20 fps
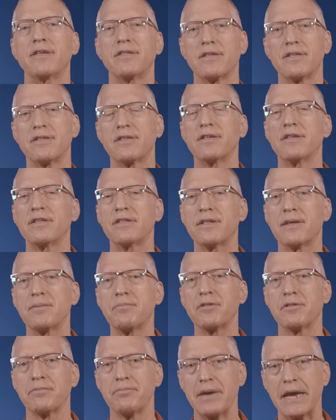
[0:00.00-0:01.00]
is the
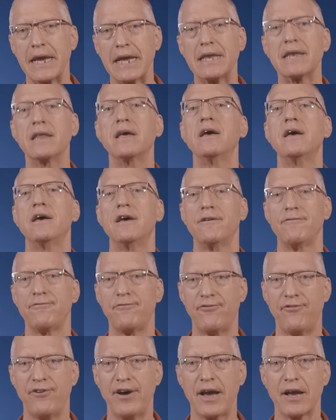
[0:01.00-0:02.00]
system's main
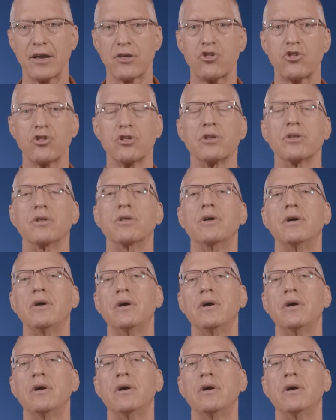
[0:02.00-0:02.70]
function.